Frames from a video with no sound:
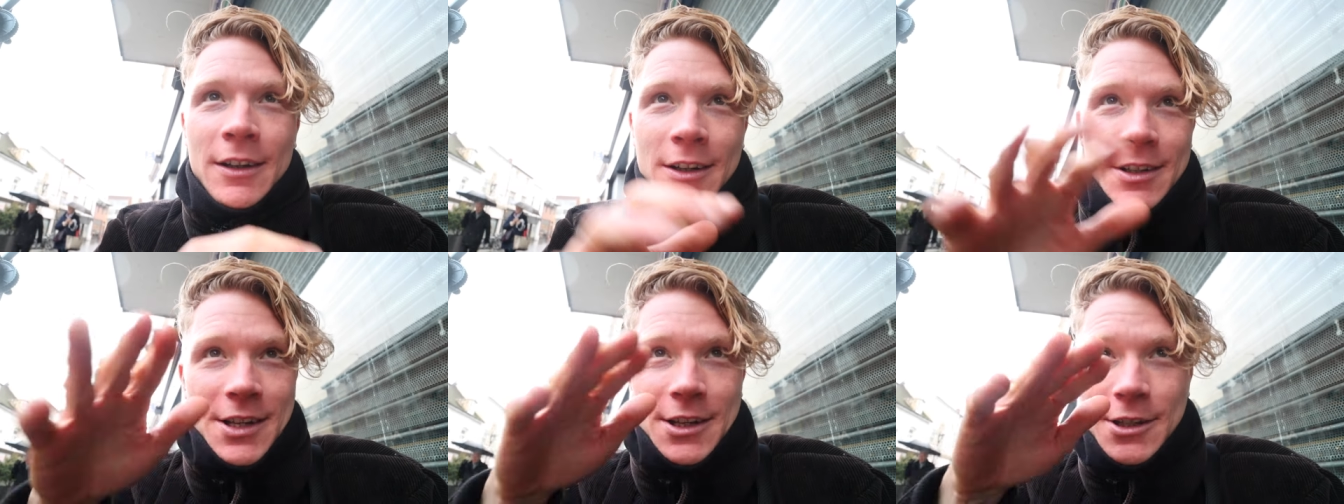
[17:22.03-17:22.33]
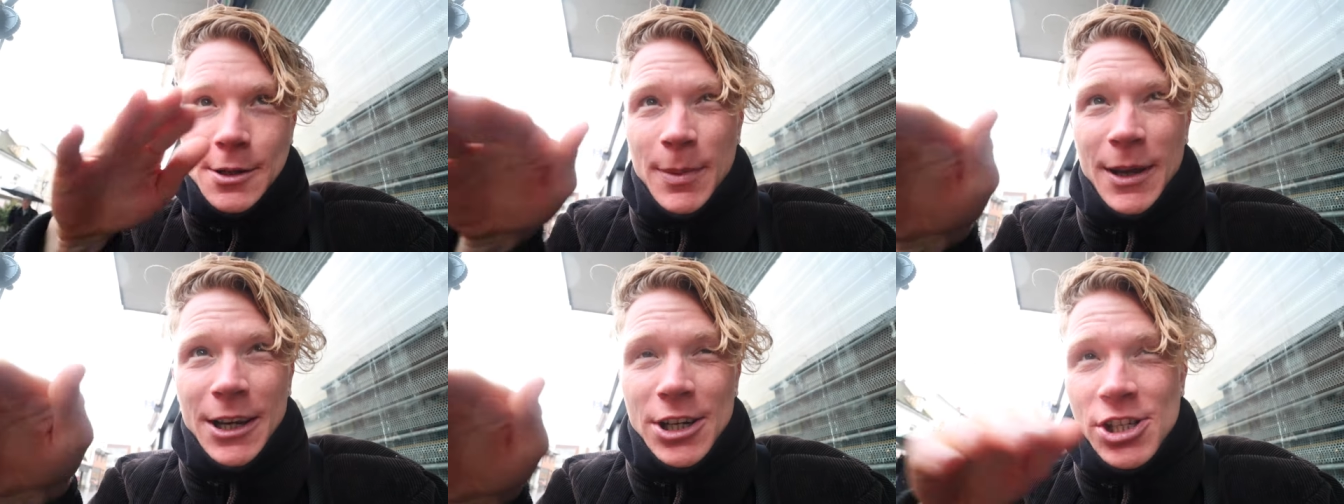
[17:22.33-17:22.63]
Because
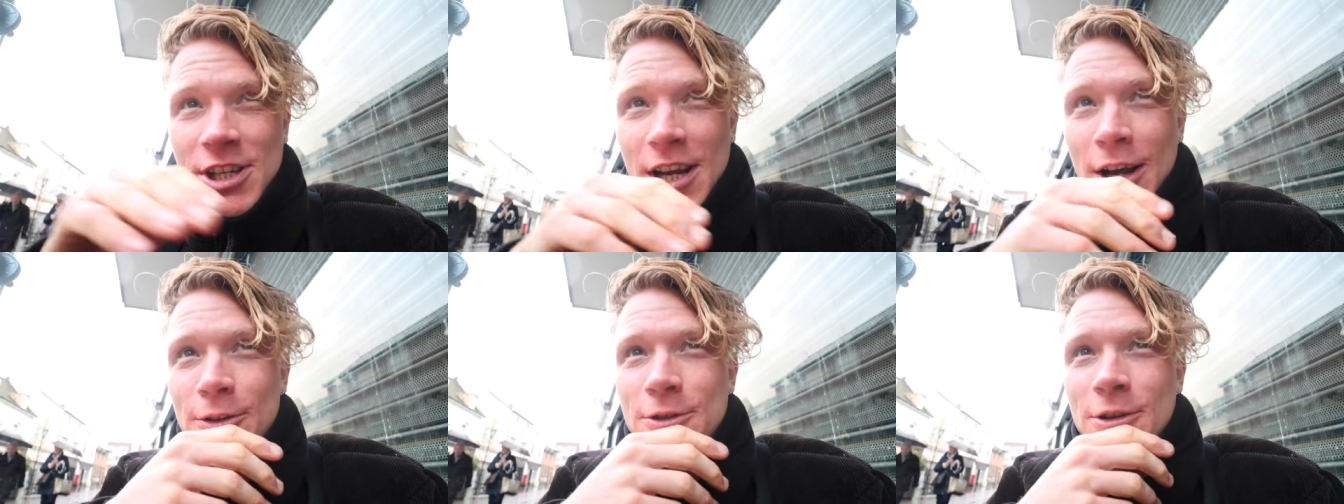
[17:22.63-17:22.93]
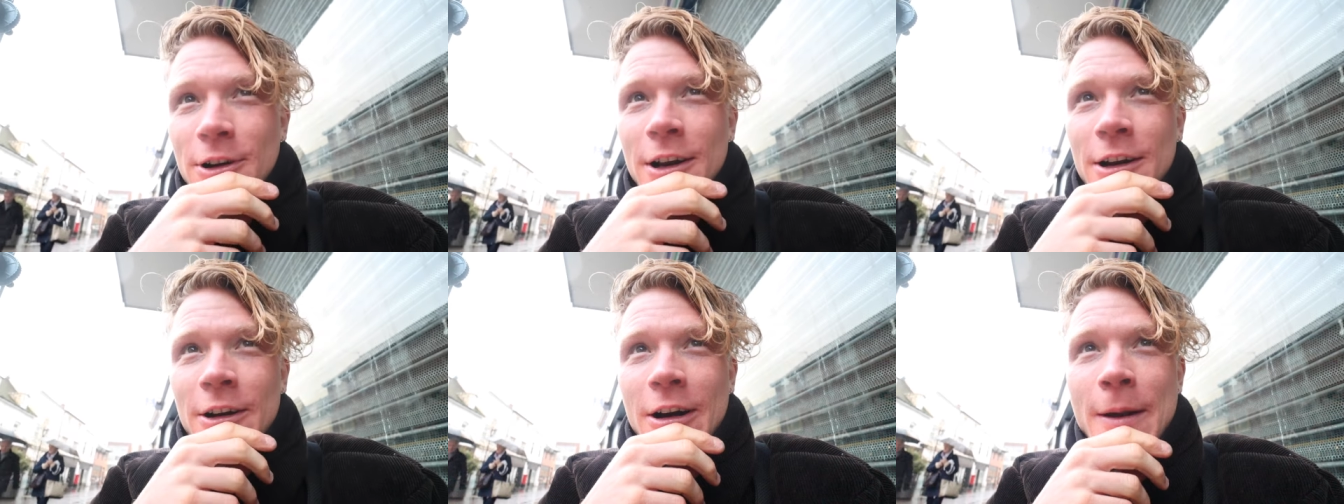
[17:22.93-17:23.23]
there's a bit of
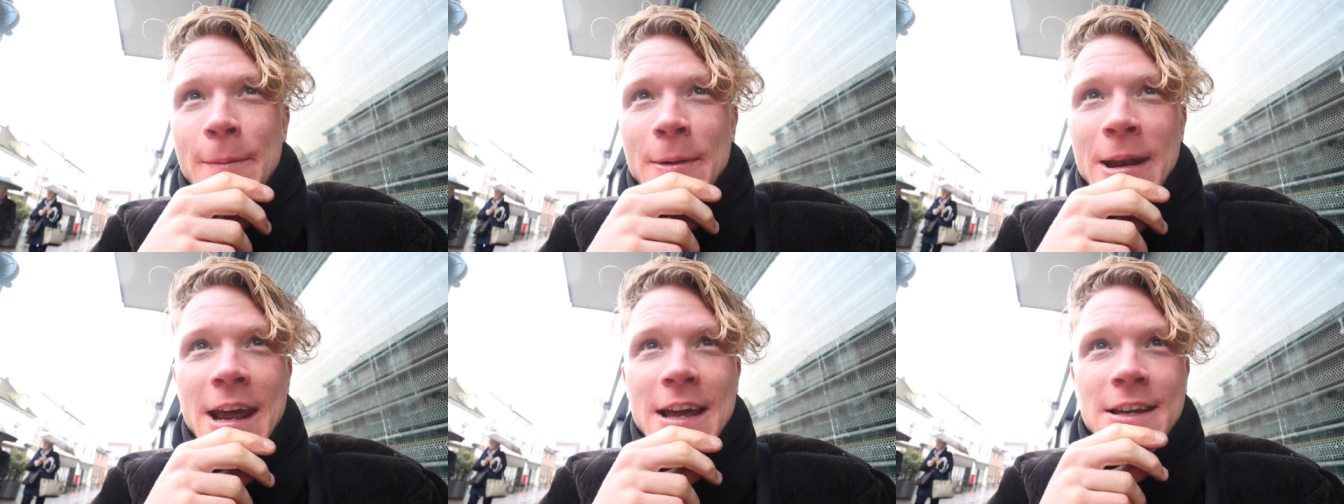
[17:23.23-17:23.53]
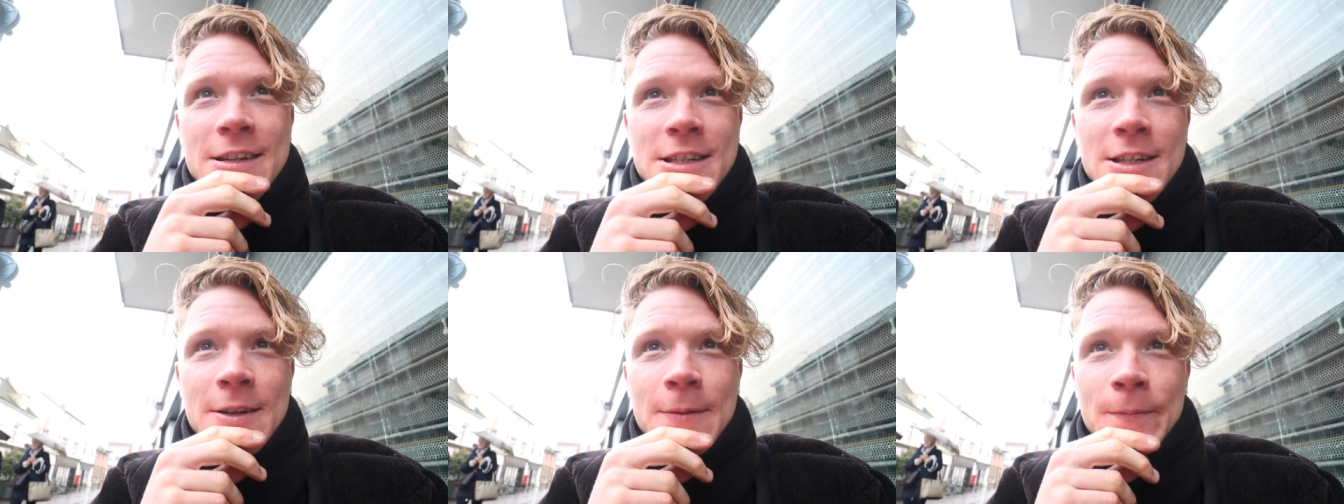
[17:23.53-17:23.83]
shelter under
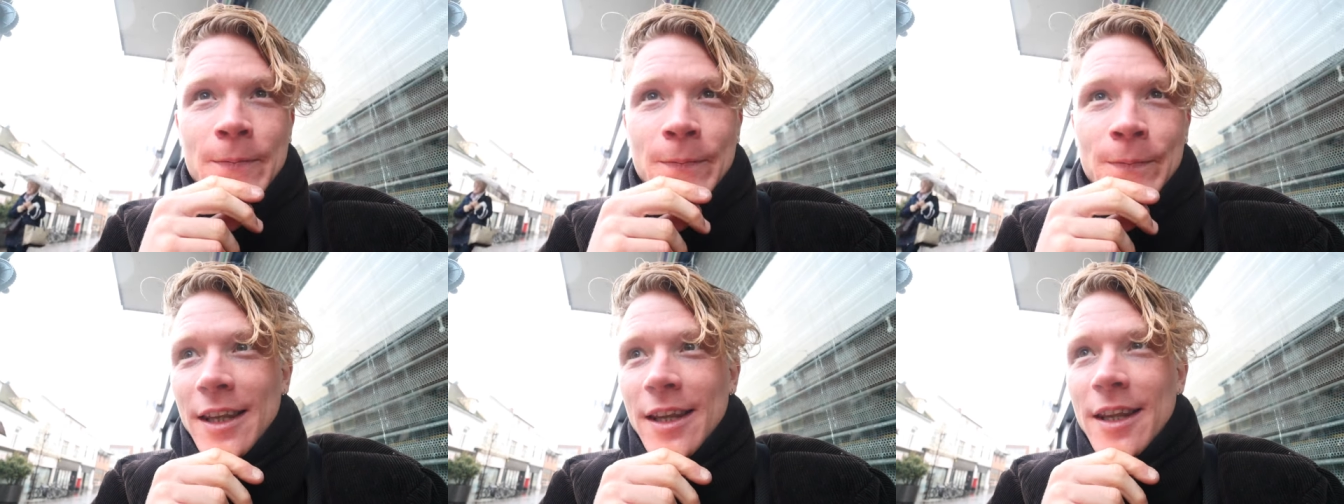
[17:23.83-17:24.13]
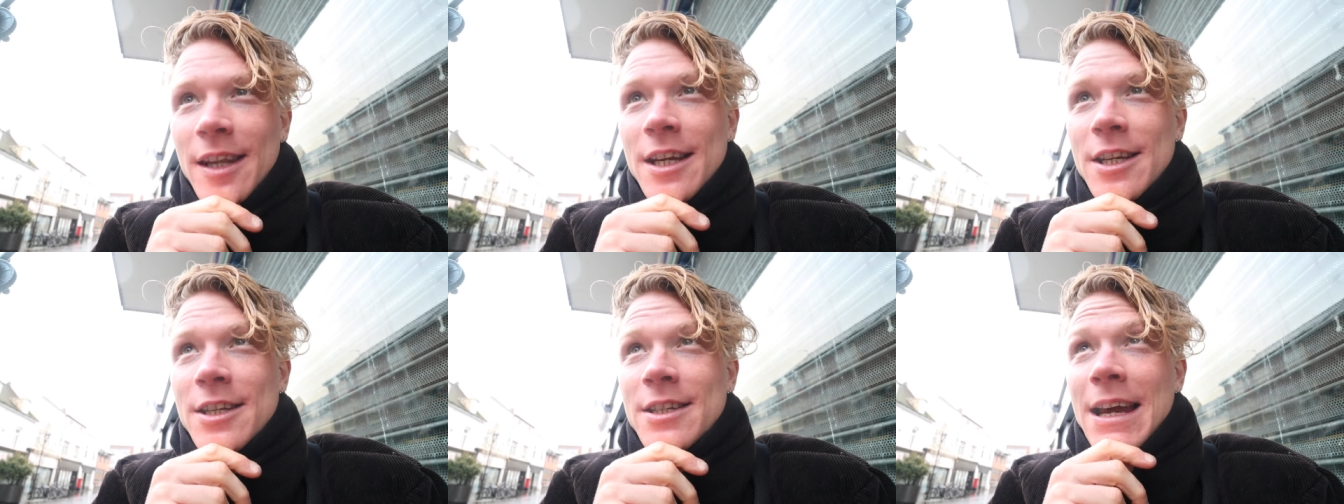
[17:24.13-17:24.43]
M&S. I think
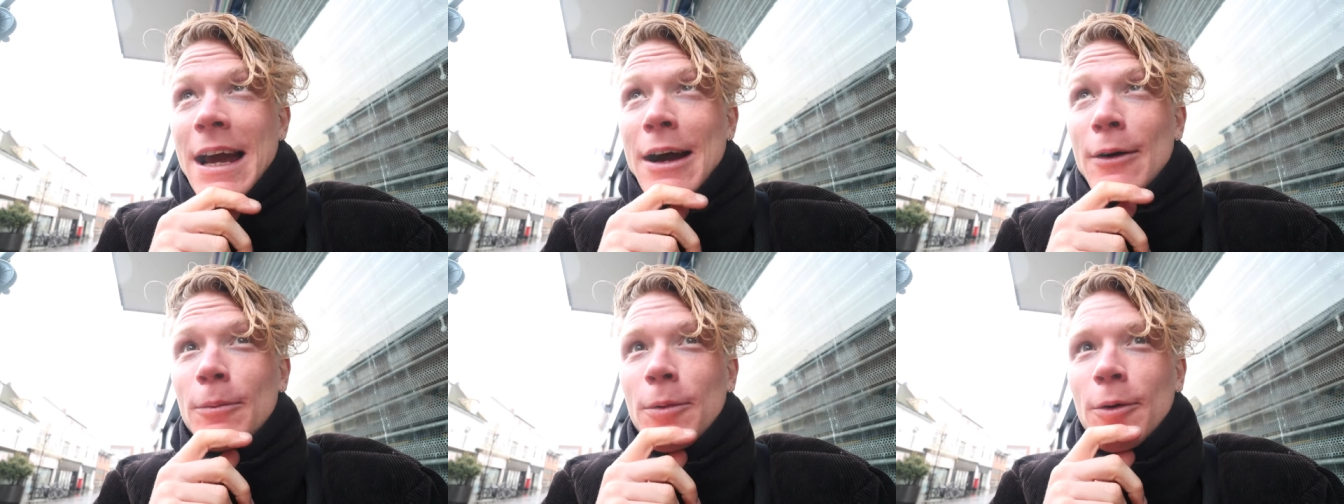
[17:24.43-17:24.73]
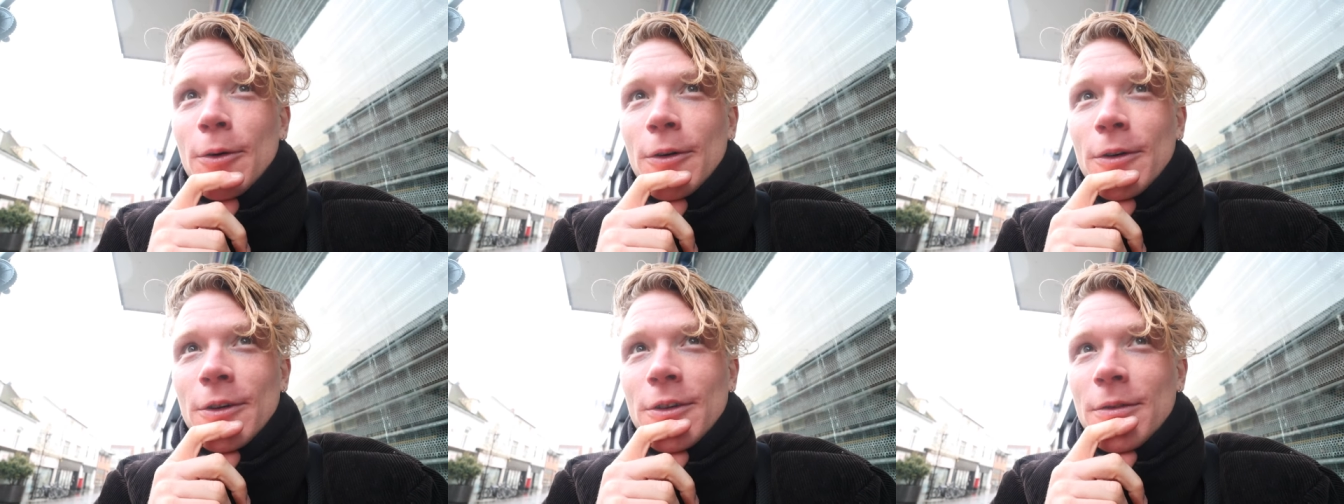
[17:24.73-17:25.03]
that this
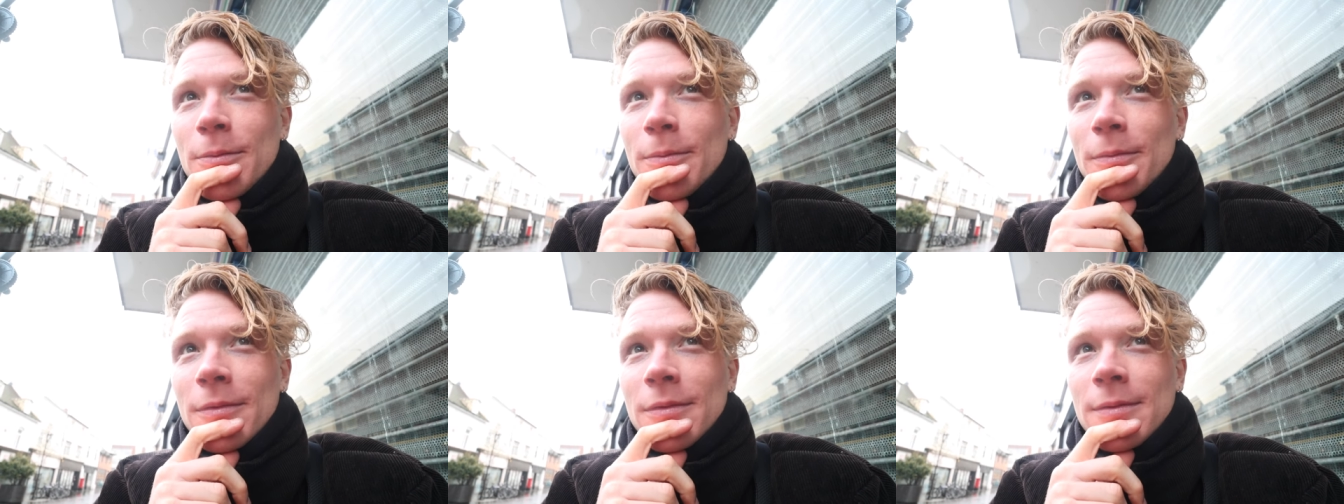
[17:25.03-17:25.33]
downpour's